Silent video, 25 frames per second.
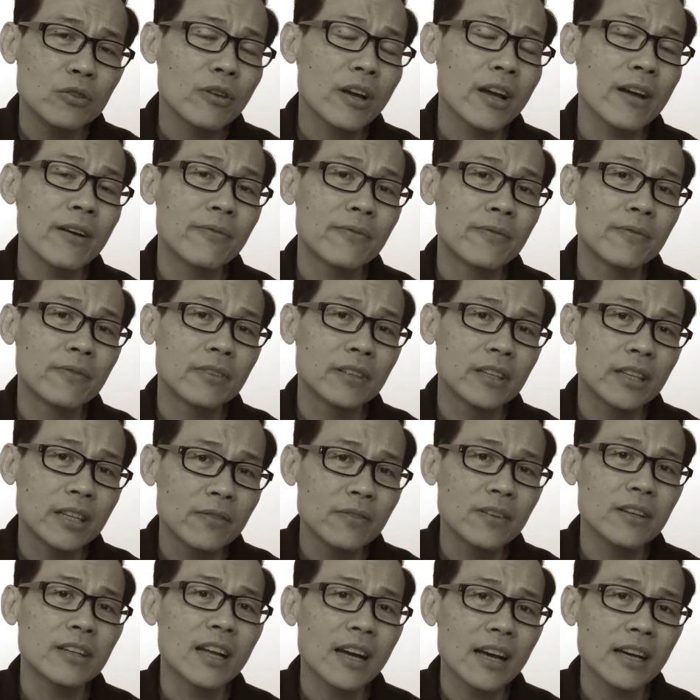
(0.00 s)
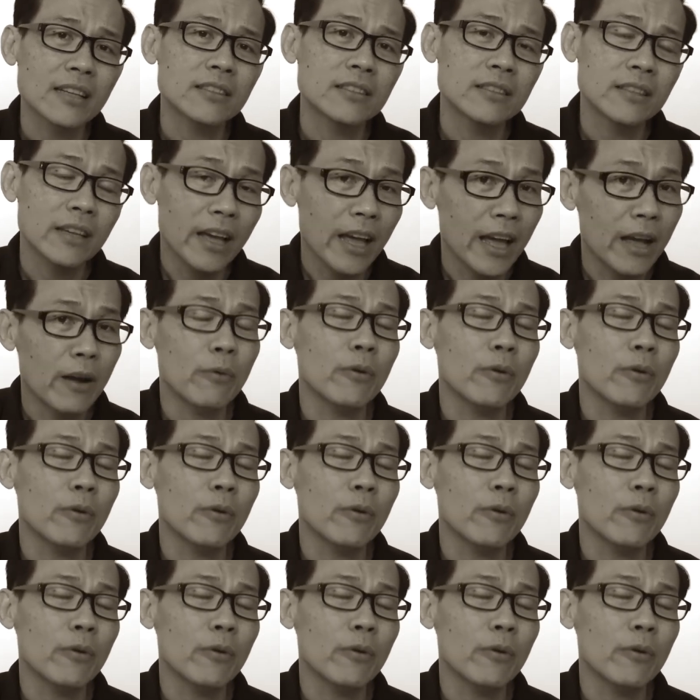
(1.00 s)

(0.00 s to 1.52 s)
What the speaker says: You have given us